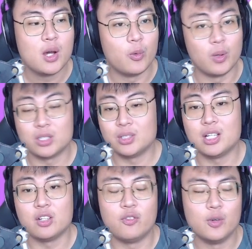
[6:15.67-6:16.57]
so
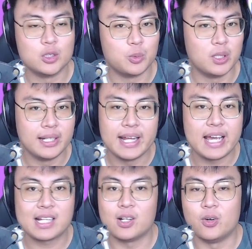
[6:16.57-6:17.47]
that your phones won't
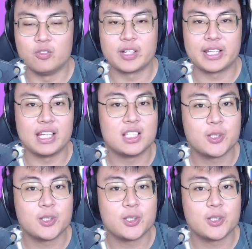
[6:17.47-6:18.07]
lag or overheat.